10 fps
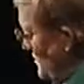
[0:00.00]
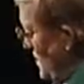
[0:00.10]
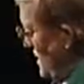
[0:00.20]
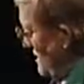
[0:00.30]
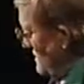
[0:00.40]

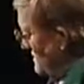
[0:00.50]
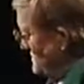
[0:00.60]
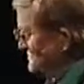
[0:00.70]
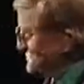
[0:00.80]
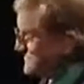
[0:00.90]
Well,
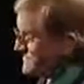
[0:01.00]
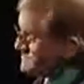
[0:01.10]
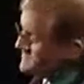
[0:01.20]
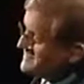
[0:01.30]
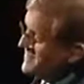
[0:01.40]

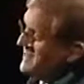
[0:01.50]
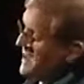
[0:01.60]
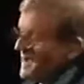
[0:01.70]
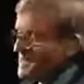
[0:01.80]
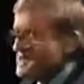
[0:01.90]

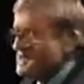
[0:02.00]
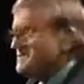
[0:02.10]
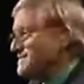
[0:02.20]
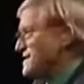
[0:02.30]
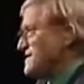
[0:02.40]
I
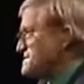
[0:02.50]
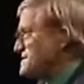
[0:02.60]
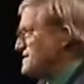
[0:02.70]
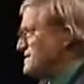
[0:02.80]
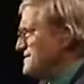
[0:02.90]
did,
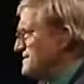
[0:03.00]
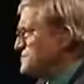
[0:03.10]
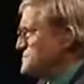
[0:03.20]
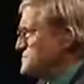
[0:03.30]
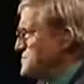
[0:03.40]
yes. It
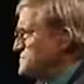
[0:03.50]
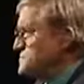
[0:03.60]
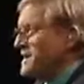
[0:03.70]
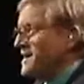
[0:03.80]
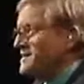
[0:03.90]
was a bit
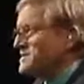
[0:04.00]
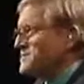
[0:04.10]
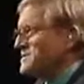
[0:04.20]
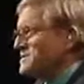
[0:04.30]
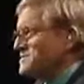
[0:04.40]
mad
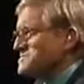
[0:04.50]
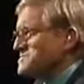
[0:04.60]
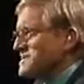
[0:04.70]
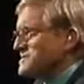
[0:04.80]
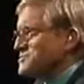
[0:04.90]

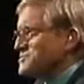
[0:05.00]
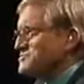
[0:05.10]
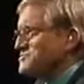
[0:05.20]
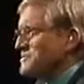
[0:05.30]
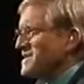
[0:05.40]
because they're
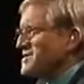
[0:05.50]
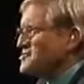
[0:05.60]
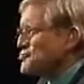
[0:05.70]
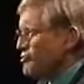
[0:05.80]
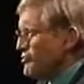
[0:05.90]
two
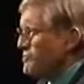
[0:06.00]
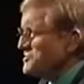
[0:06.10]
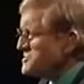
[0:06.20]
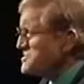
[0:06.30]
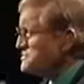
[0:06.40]

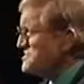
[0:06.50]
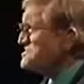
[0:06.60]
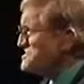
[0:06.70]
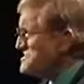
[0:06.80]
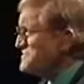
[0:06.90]
enormous
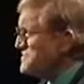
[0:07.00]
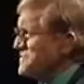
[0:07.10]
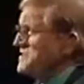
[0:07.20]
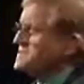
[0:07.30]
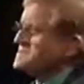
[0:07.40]
pieces of
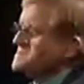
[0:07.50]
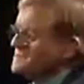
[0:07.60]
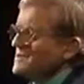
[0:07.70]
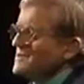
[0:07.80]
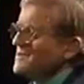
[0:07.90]
theatre,
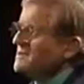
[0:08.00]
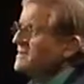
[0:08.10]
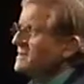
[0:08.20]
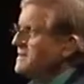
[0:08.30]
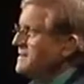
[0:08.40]
really.
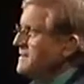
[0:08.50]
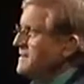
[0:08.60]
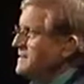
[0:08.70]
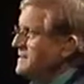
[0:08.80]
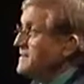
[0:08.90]

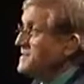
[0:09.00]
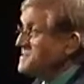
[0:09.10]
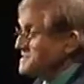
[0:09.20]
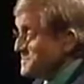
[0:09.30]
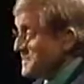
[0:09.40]
And I
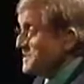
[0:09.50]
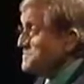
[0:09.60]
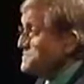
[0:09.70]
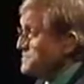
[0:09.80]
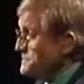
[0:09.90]
must admit, I
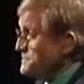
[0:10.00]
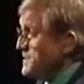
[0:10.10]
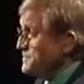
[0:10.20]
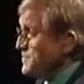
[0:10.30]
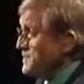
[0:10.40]
was a bit
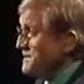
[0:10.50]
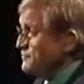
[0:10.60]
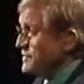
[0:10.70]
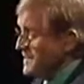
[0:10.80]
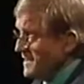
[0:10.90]
mad when I
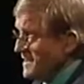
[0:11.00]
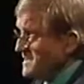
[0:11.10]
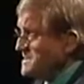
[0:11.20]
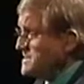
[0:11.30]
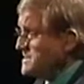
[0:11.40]

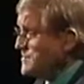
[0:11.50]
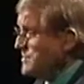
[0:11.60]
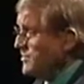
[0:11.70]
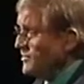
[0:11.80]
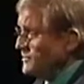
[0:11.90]
realized they
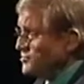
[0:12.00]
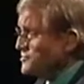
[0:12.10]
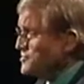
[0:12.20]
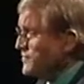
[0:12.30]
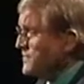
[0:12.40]
were
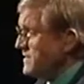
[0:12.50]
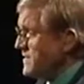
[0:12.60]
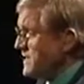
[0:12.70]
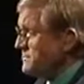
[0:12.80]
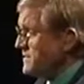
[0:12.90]
almost
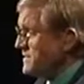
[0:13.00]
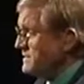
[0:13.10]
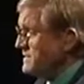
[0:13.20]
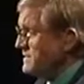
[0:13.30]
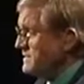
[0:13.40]

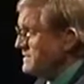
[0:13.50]
overlapping.